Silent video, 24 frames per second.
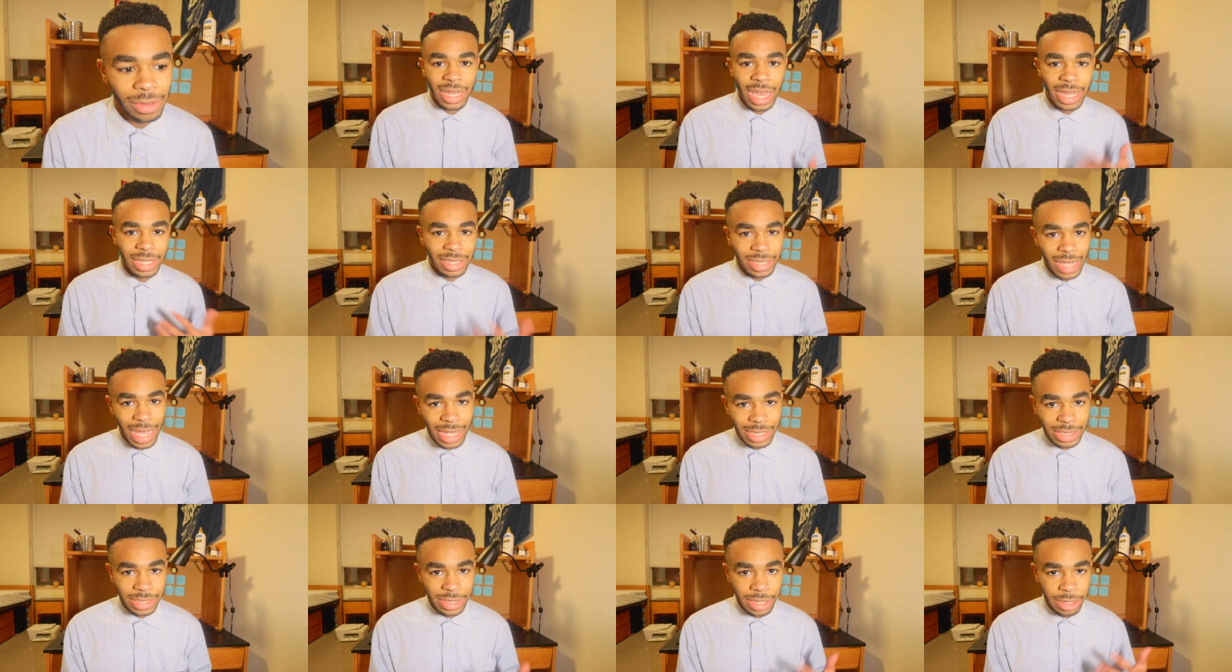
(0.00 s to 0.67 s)
And
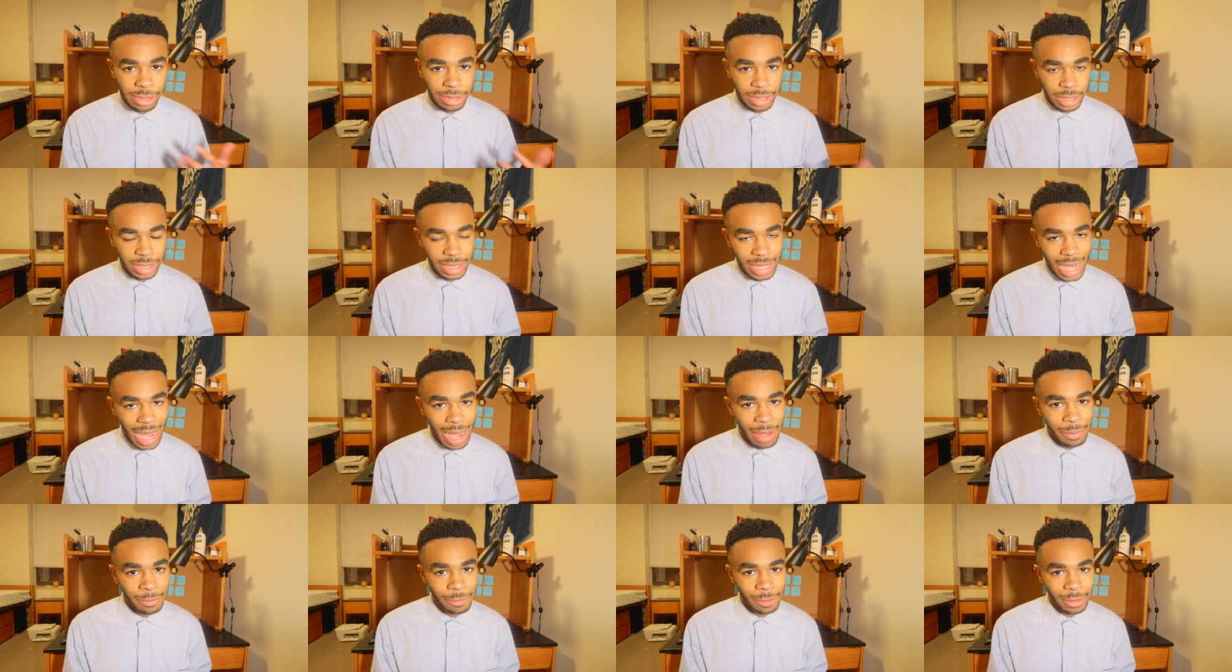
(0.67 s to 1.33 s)
yes, there's a
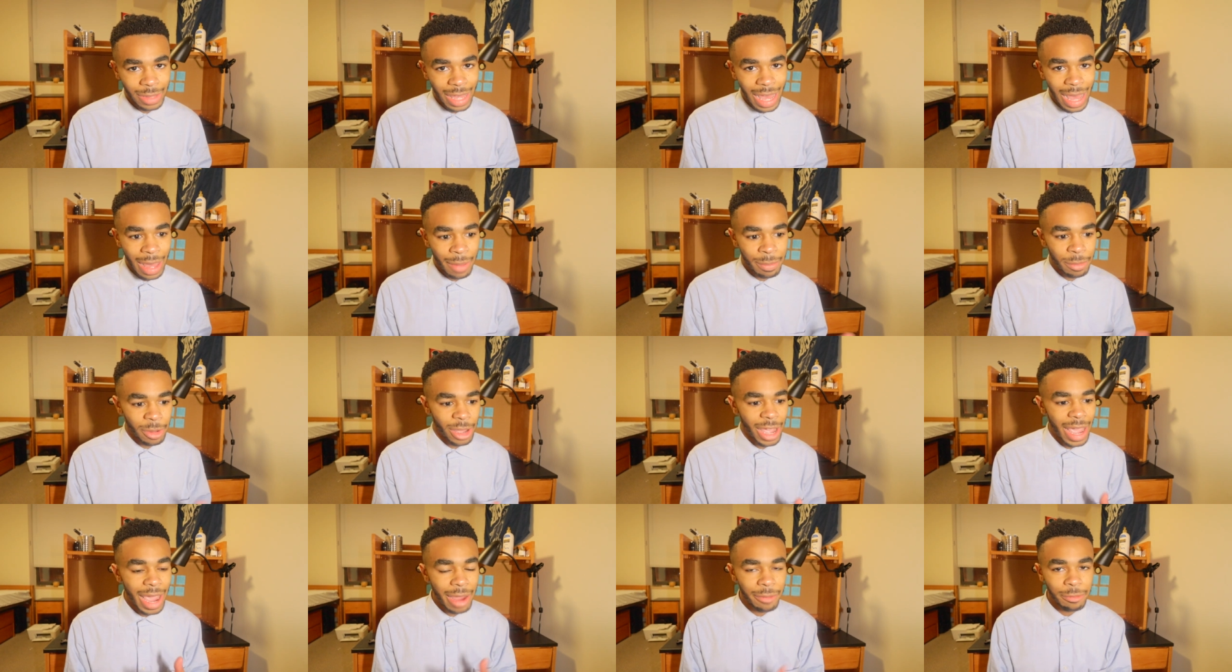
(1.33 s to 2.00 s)
time for that,
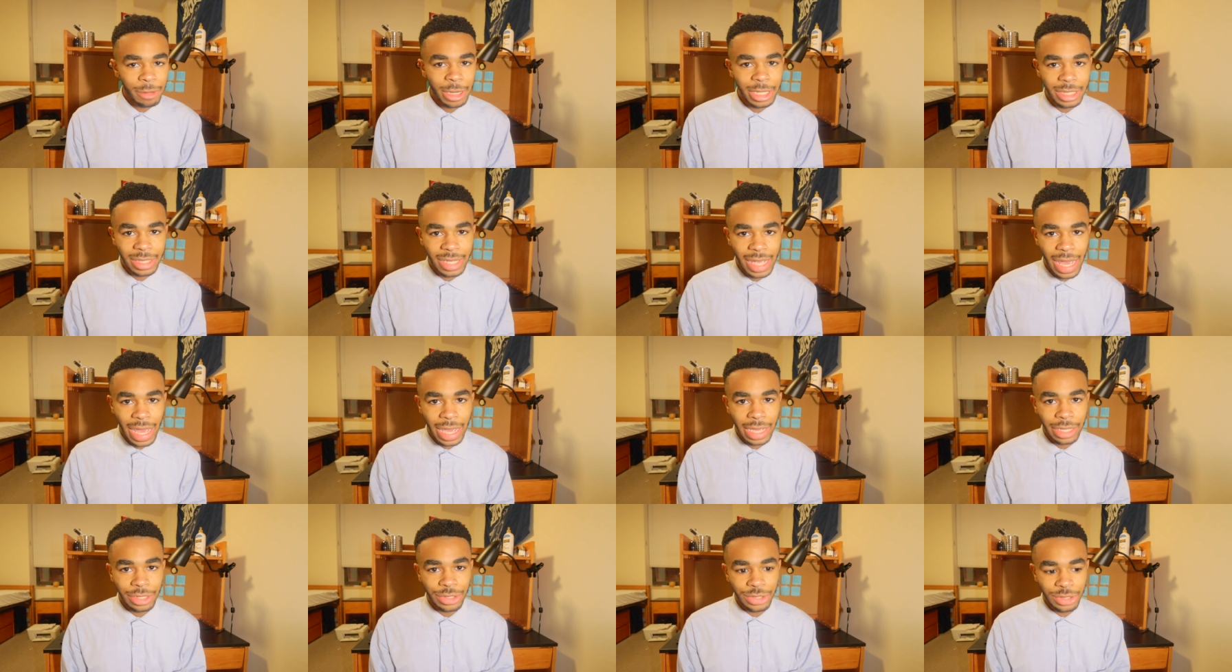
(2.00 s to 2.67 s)
but every
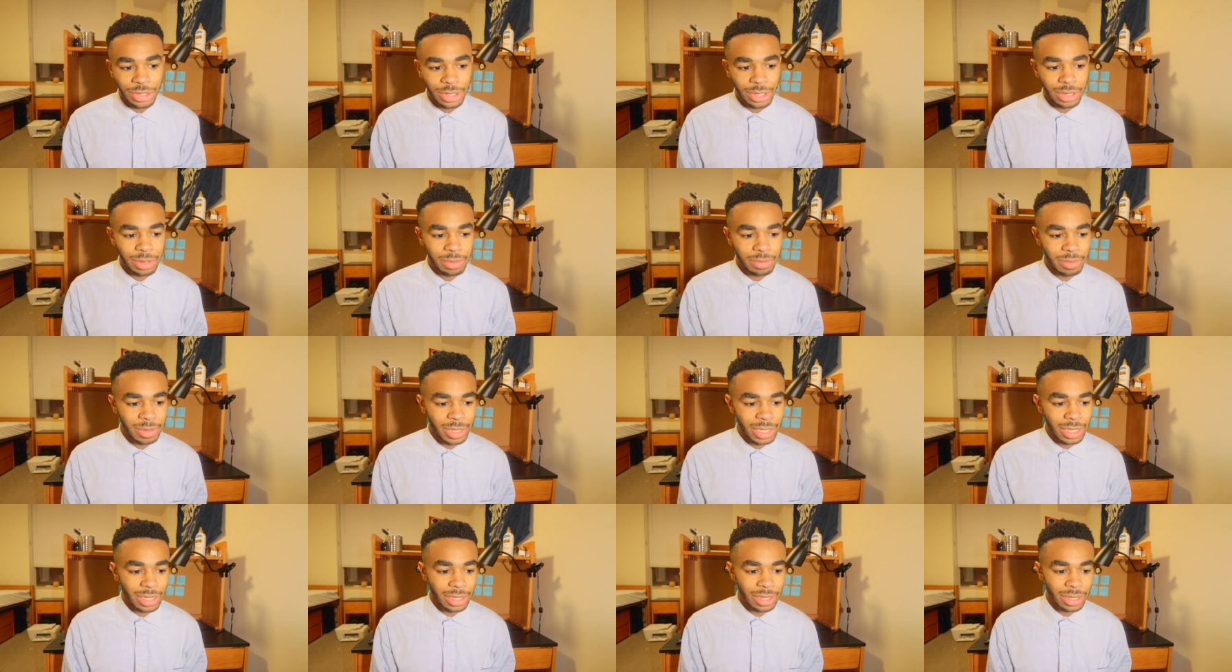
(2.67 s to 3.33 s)
day shouldn't
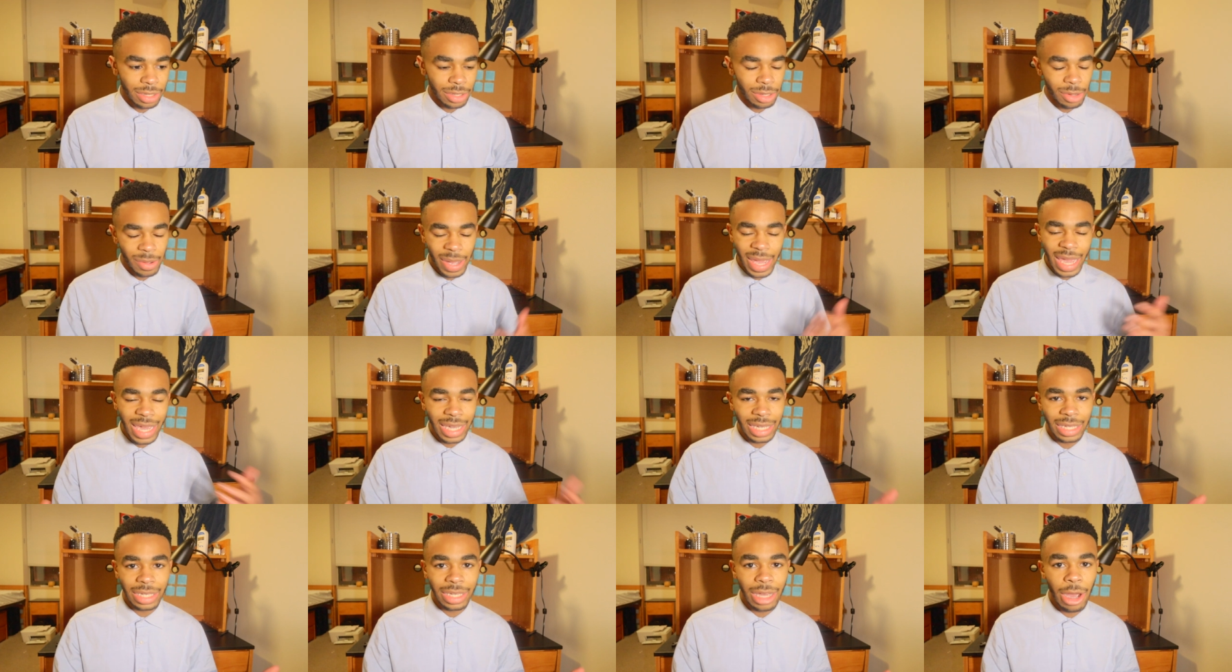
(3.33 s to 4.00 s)
be, you know,
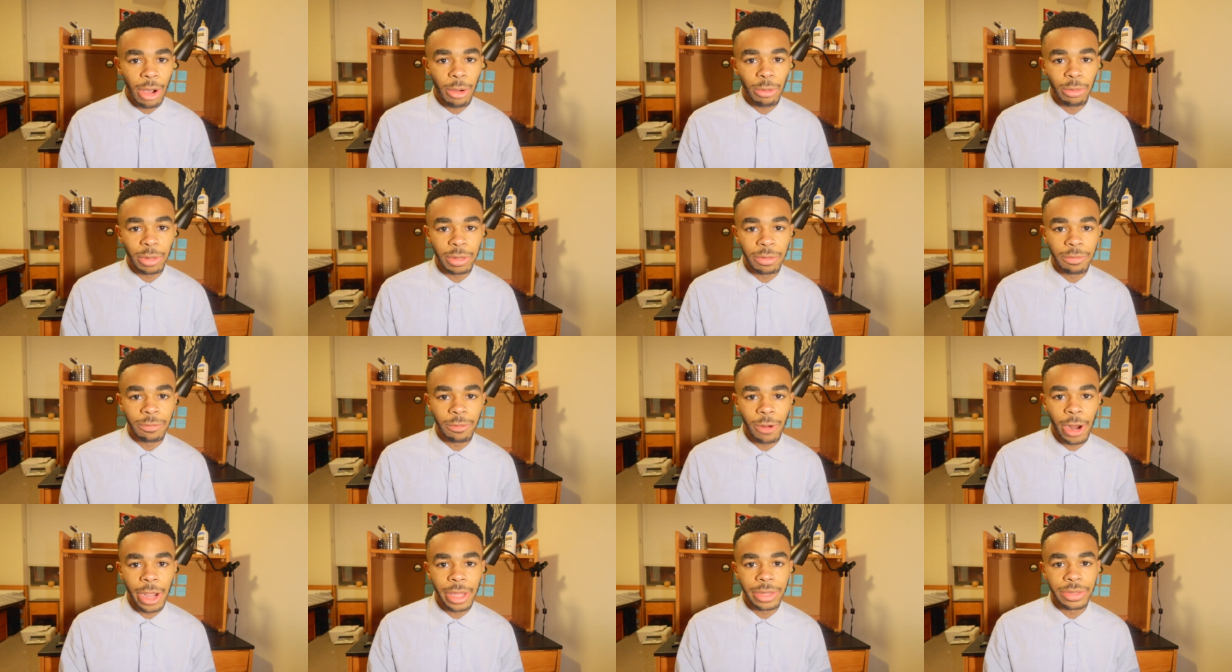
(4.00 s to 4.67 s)
hanging out with
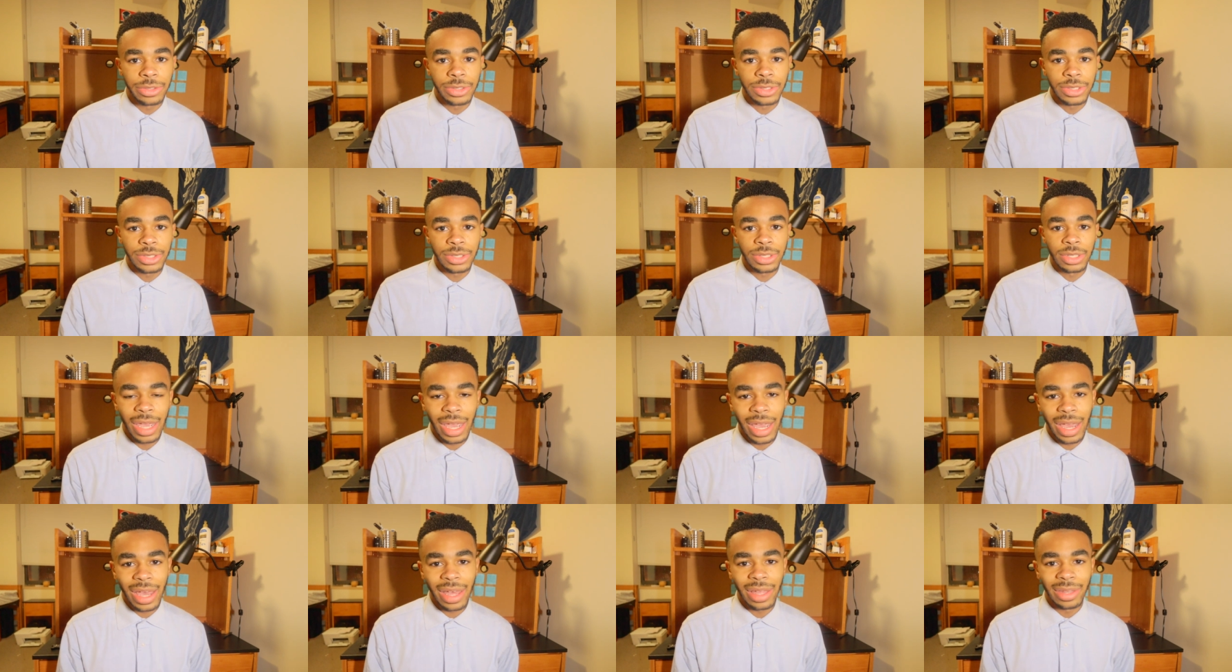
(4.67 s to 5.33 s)
friends
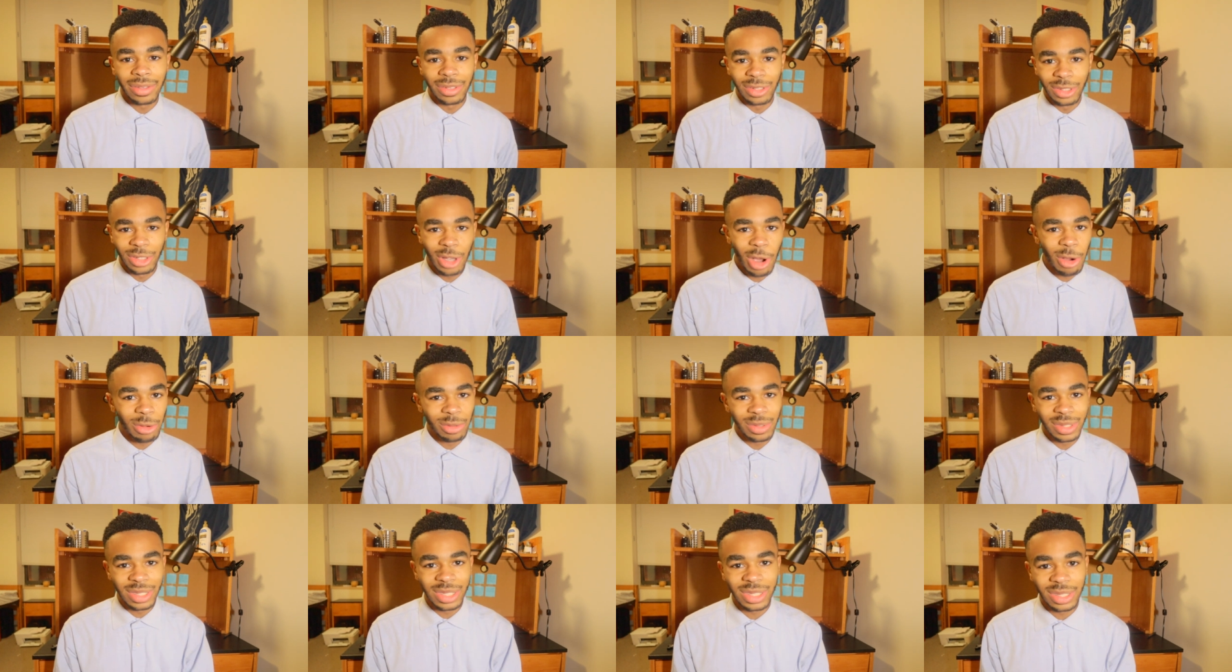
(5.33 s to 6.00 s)
and
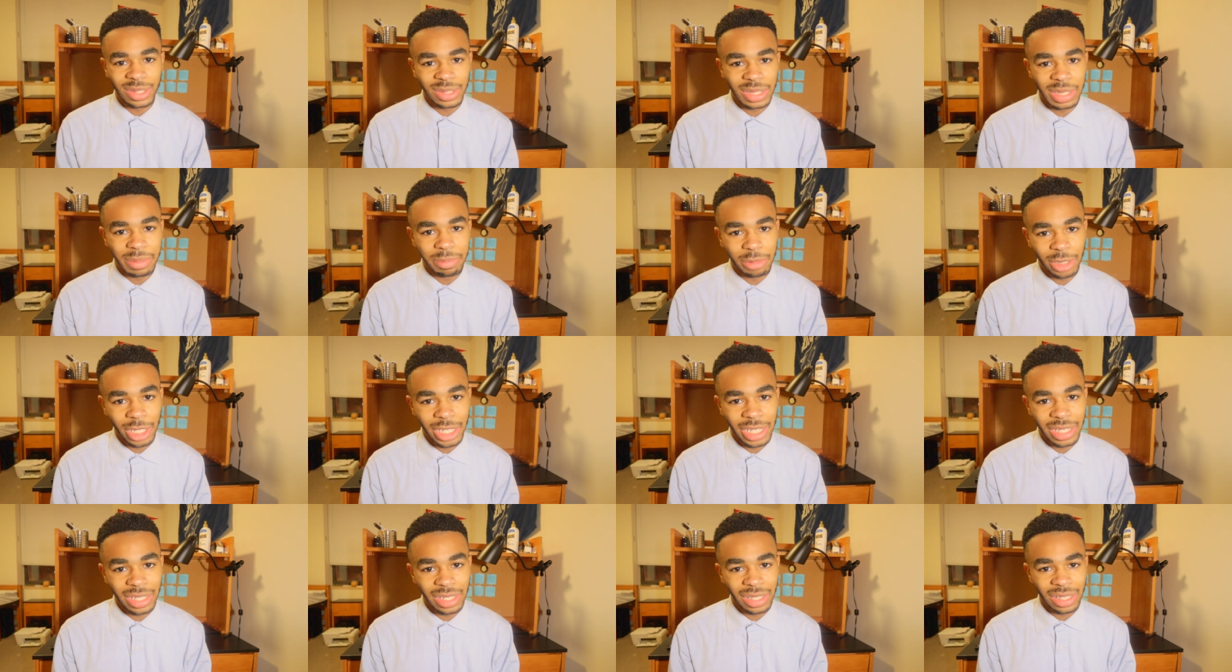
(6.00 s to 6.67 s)
going to sleep
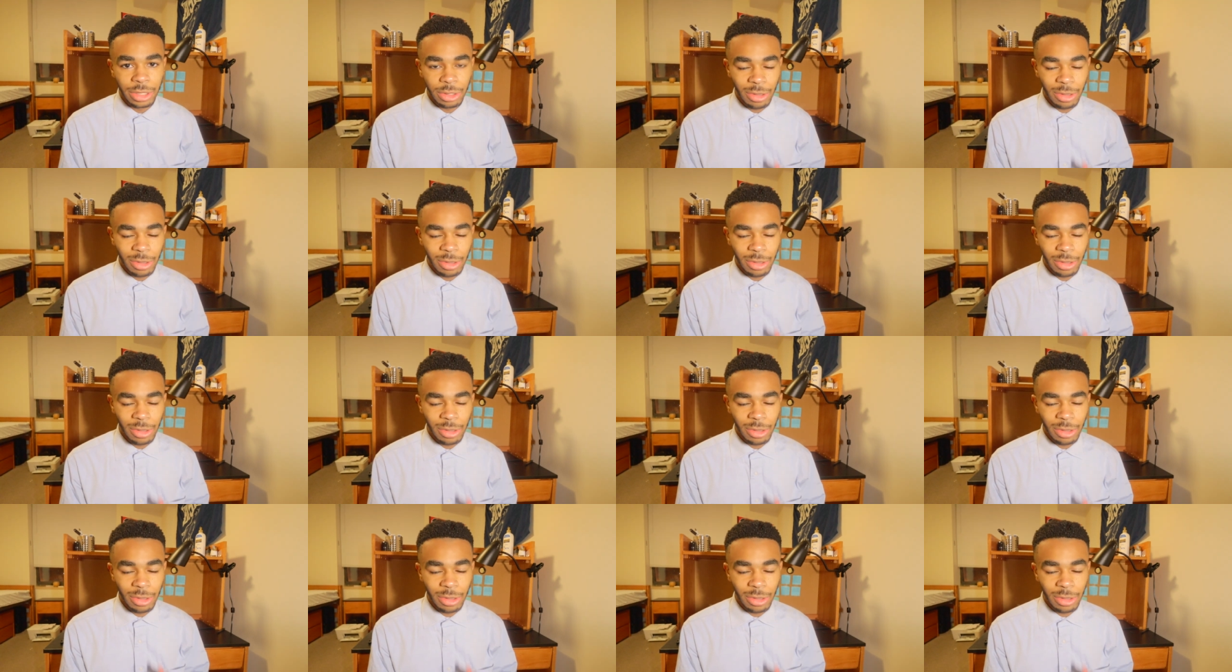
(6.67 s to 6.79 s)
late.